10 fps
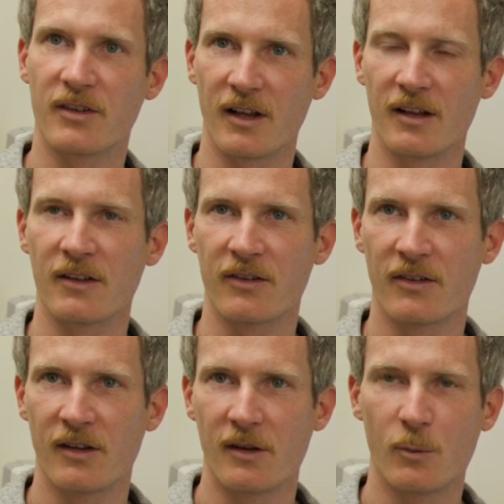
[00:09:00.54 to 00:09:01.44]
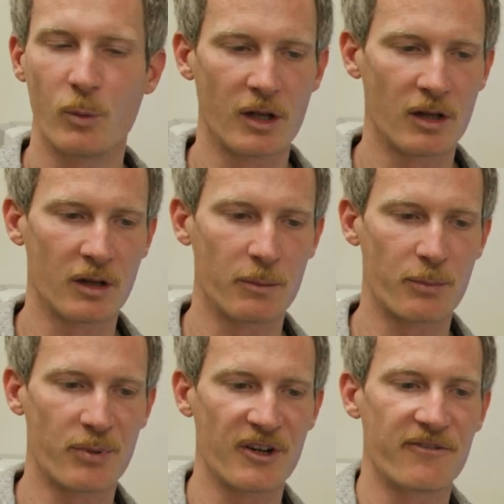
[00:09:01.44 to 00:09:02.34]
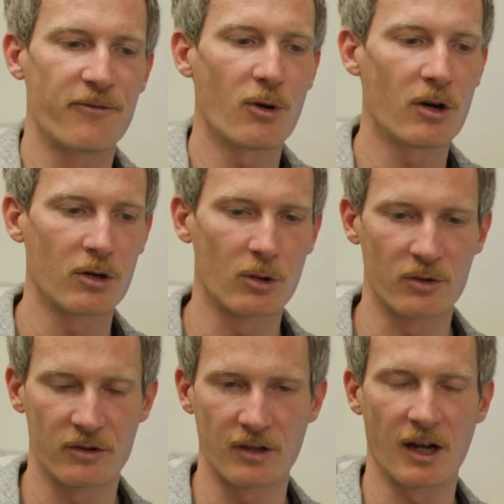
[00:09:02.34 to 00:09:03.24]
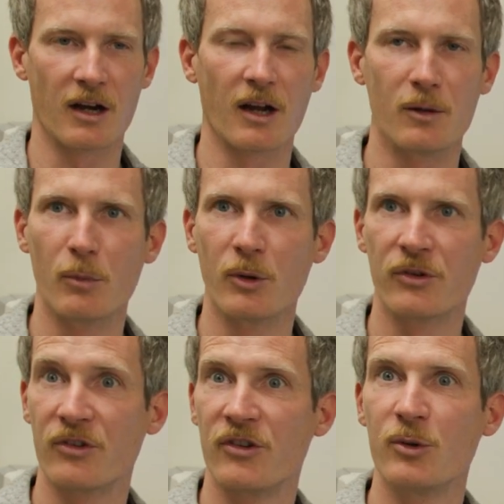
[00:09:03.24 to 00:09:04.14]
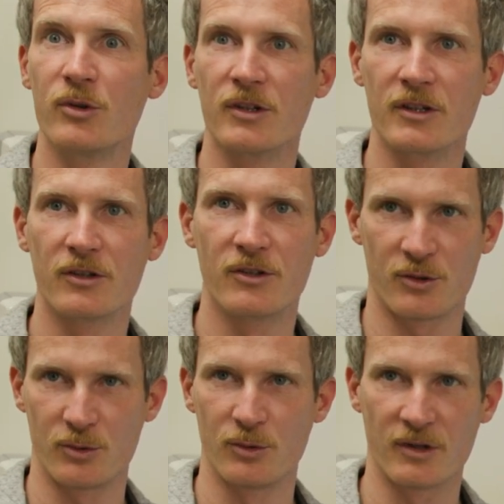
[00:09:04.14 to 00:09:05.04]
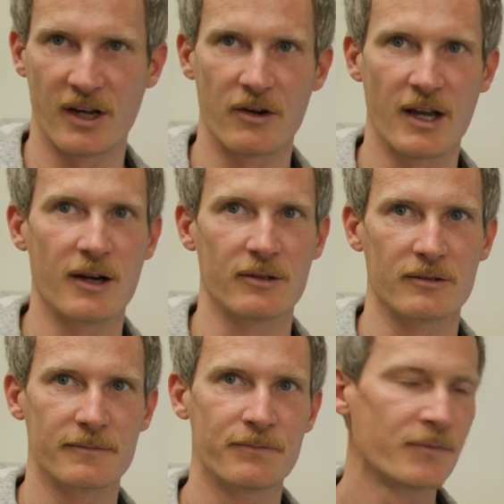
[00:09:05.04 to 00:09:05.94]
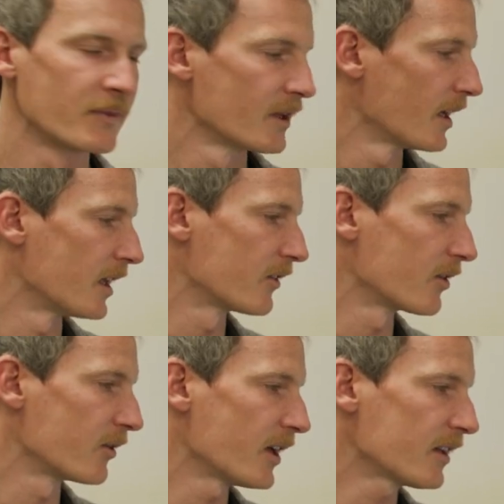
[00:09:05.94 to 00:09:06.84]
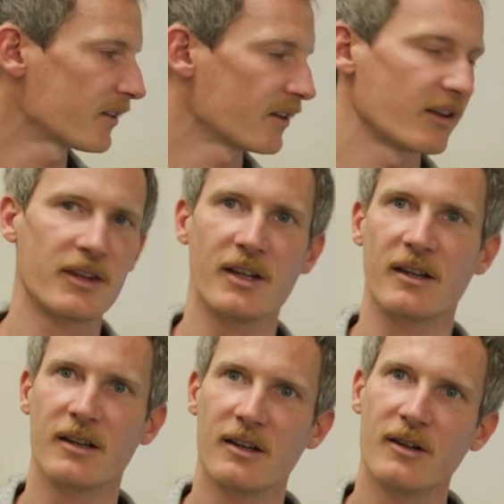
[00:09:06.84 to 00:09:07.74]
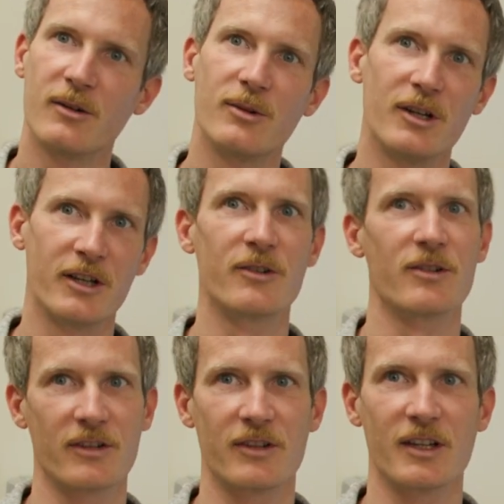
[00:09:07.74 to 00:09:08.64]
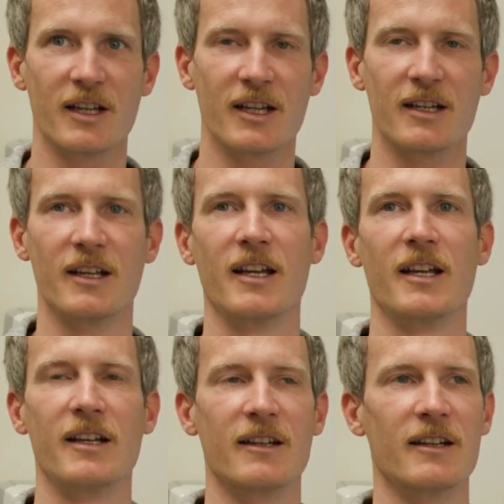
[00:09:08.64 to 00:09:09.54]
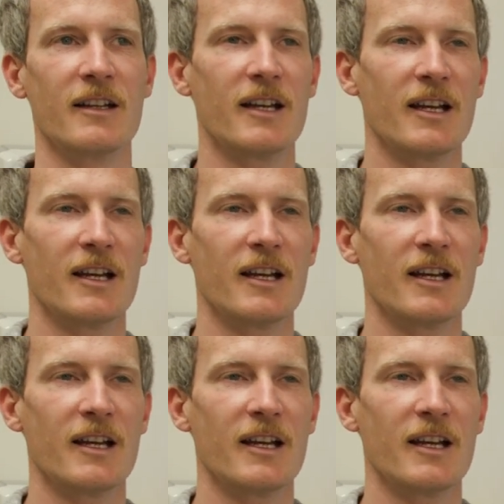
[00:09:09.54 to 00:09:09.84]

cells will prefer or are most suited to carry out. And so that's, I think, really interesting and